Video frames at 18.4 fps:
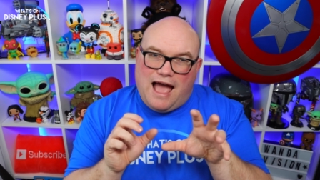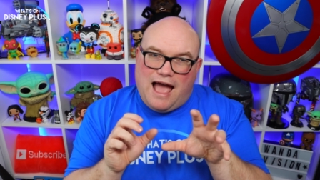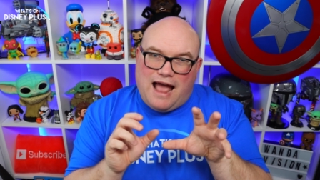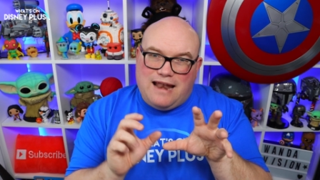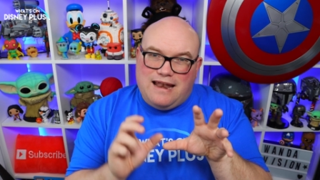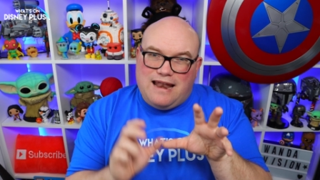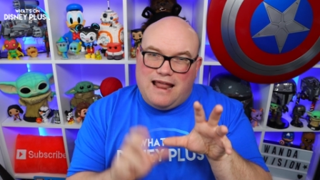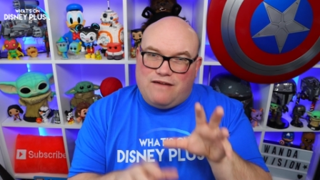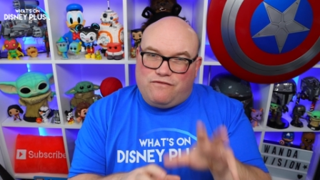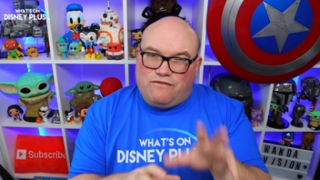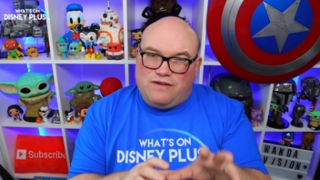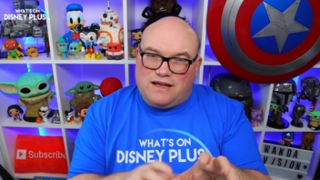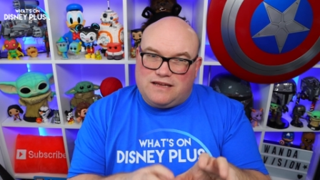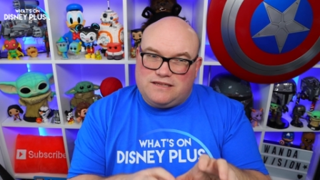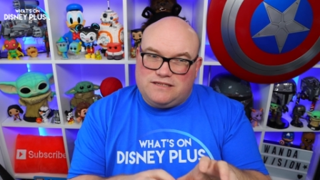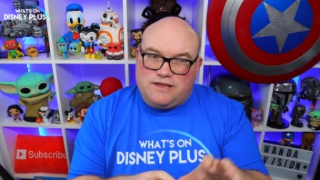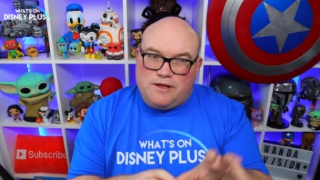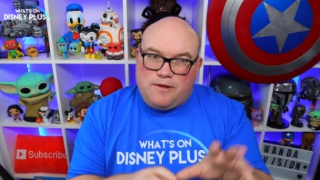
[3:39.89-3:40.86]
And
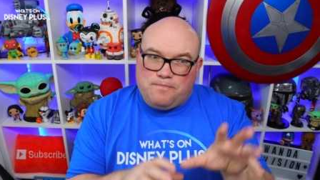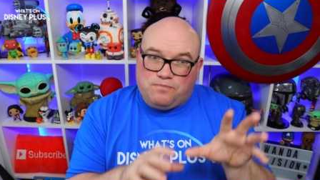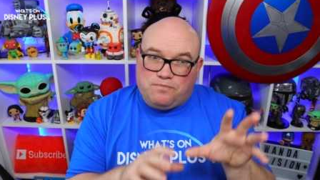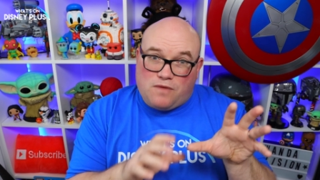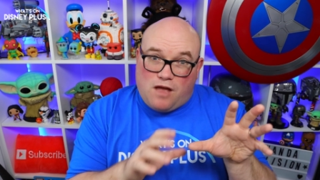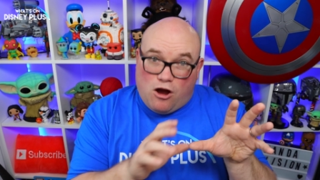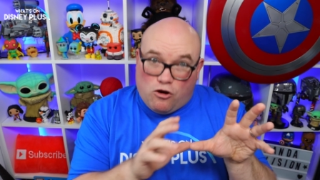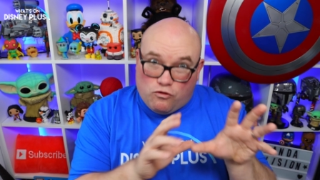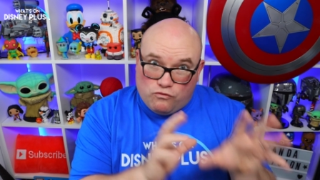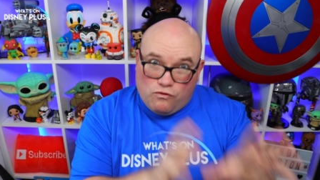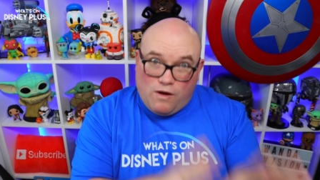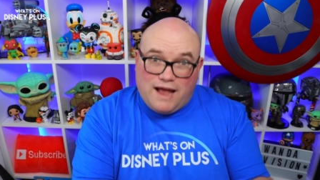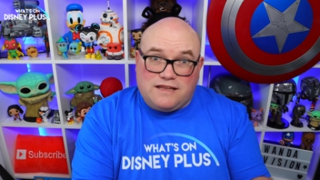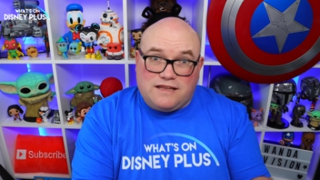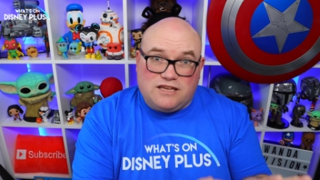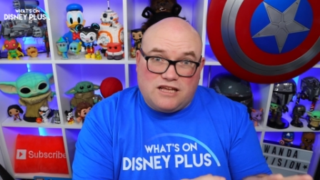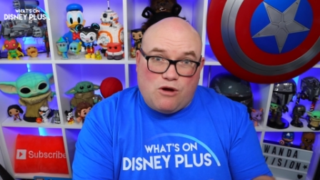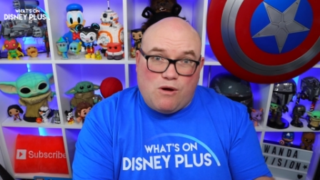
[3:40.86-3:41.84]
Netflix, are
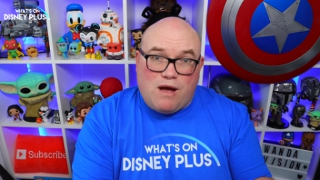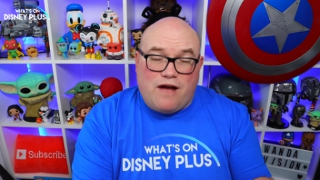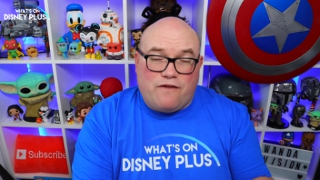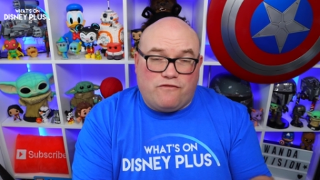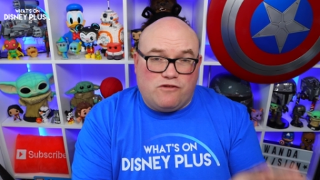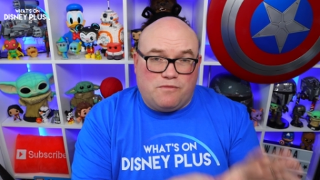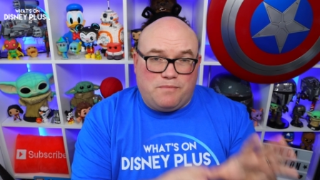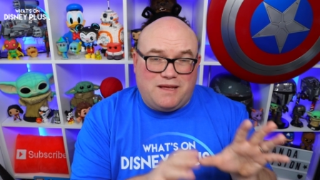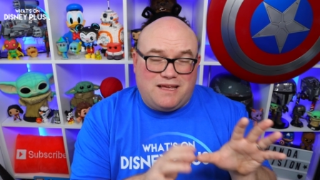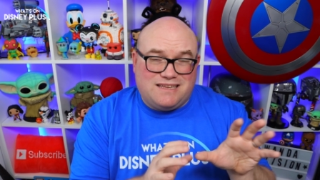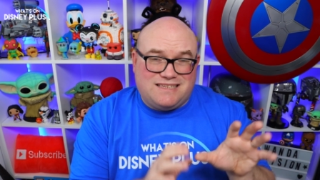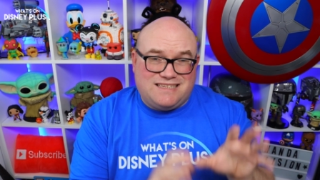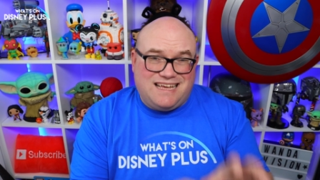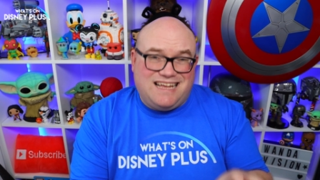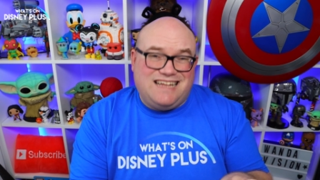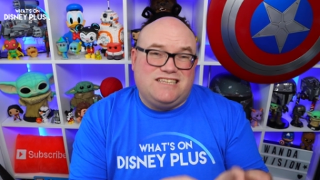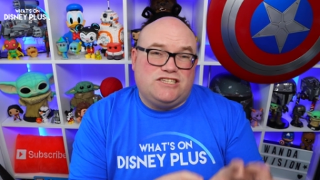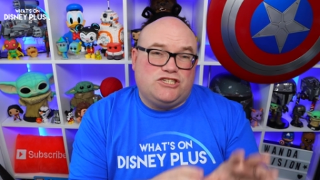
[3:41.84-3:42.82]
right to go after it because
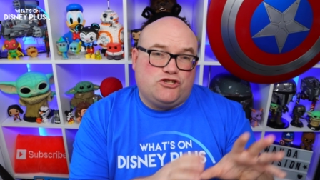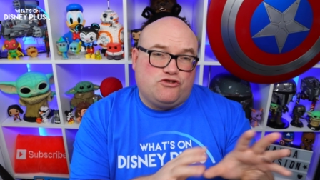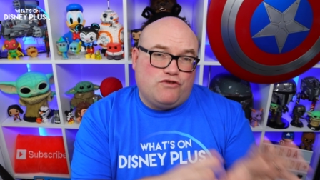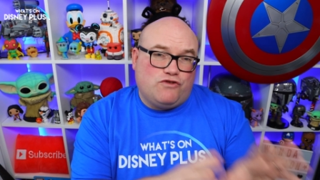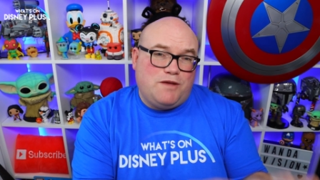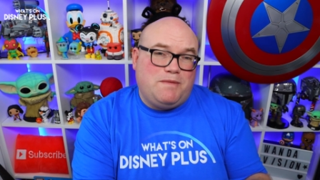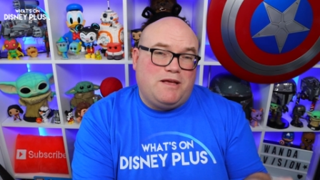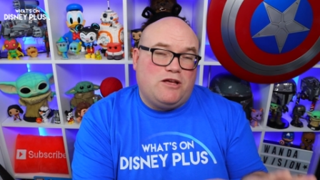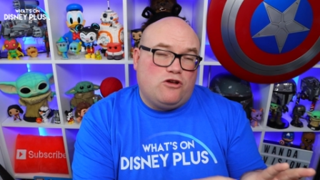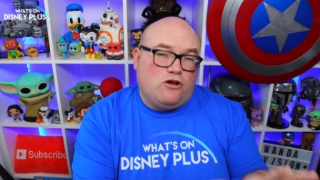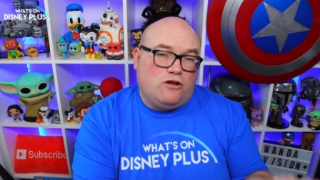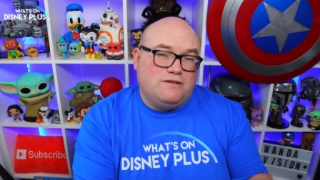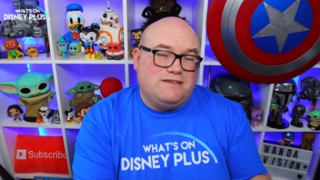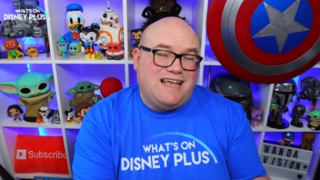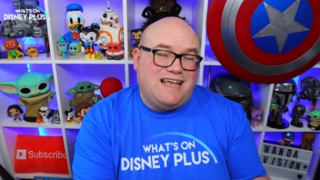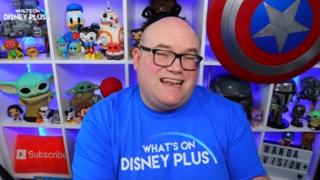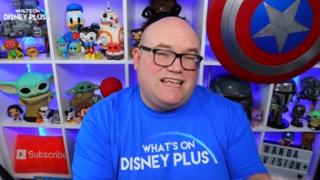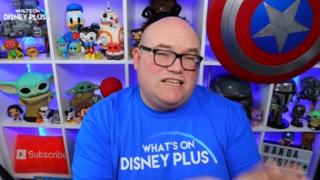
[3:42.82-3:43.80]
kids streaming
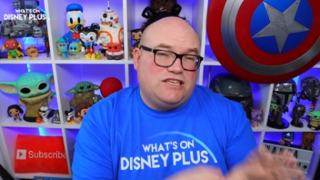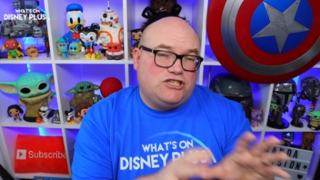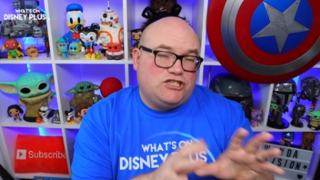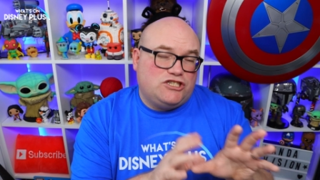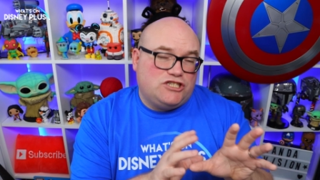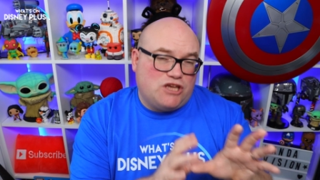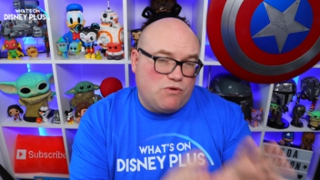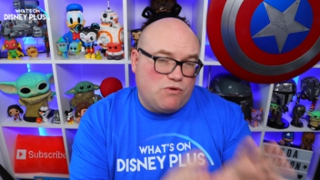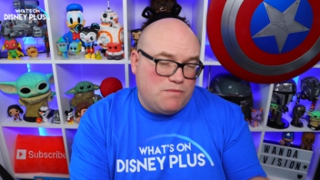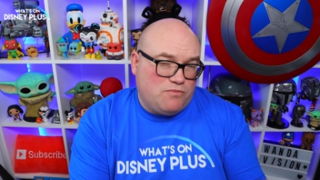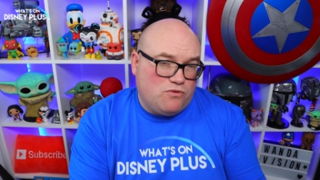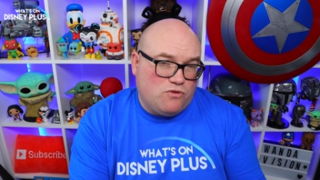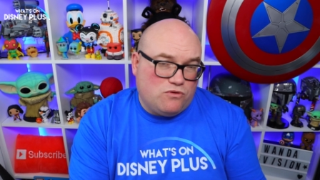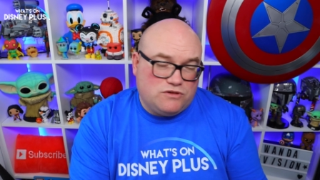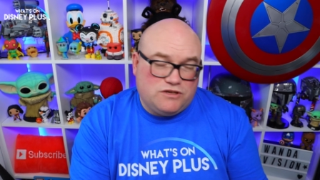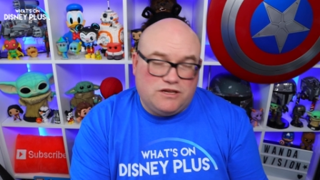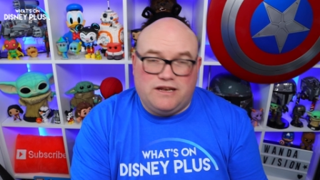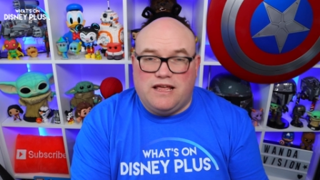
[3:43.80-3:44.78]
content is so
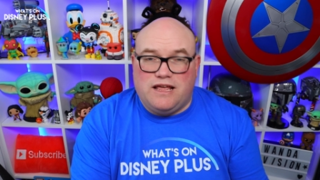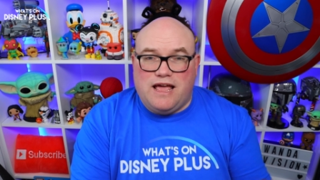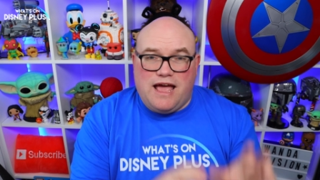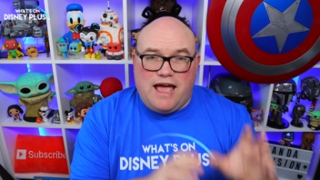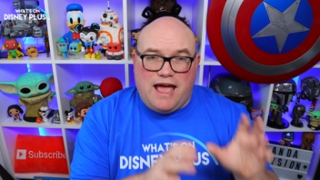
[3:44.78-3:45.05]
important.